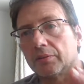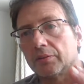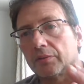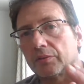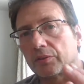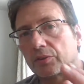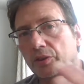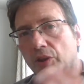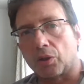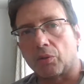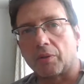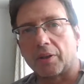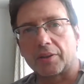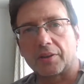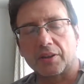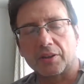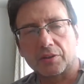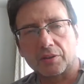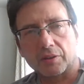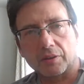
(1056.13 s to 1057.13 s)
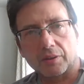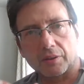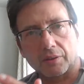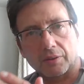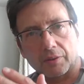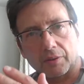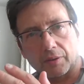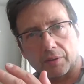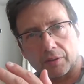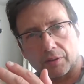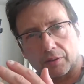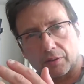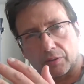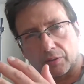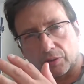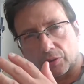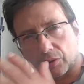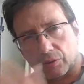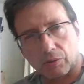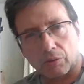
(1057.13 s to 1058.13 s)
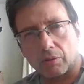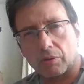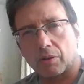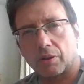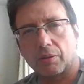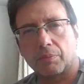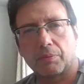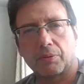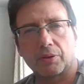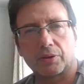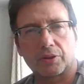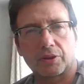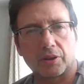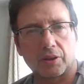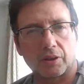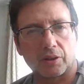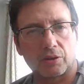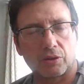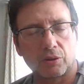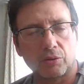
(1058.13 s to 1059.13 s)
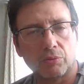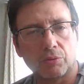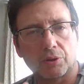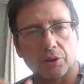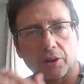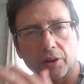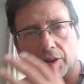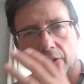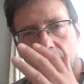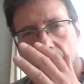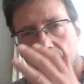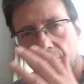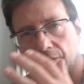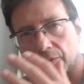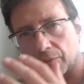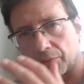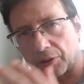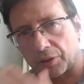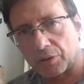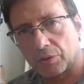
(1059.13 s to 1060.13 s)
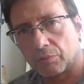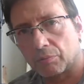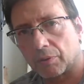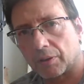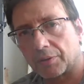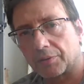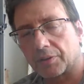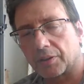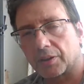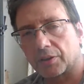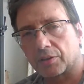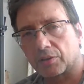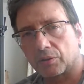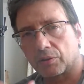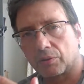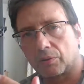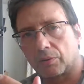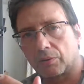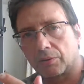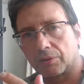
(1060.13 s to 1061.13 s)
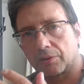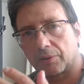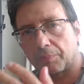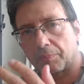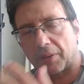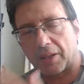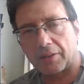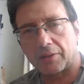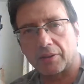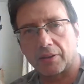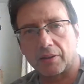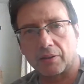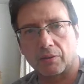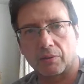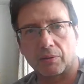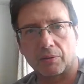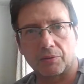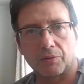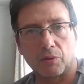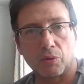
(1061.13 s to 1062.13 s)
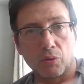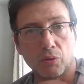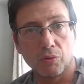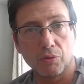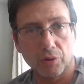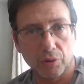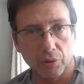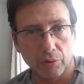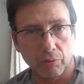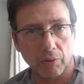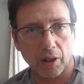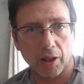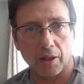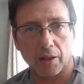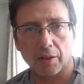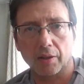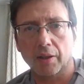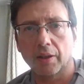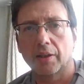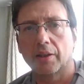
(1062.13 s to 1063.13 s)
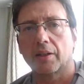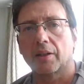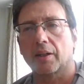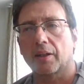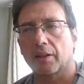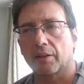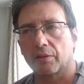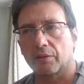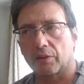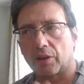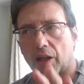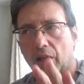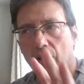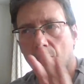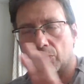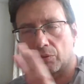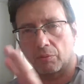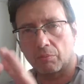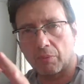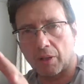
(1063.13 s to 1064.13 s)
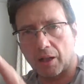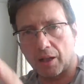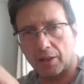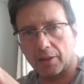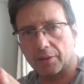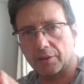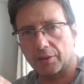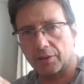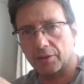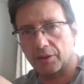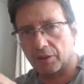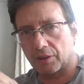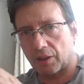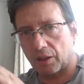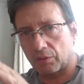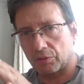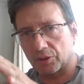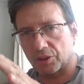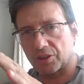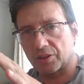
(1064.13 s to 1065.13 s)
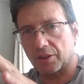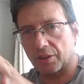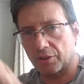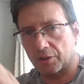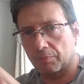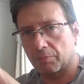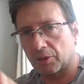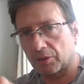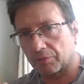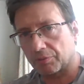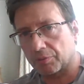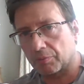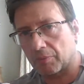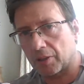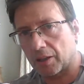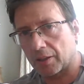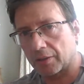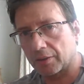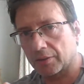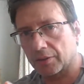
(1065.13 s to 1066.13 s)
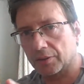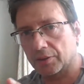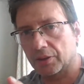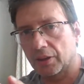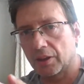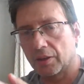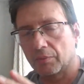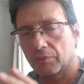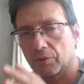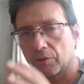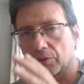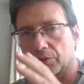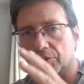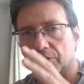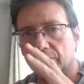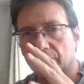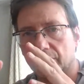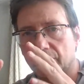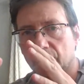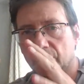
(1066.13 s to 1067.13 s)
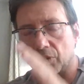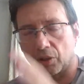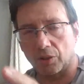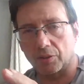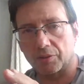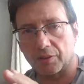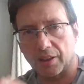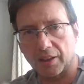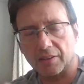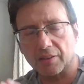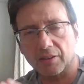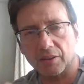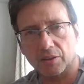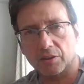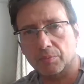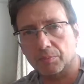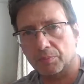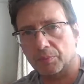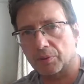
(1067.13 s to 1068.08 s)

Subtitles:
So it is stock choosing, and what you want is all depending on who you are and how the market is and how the sentiment of the market is, because that is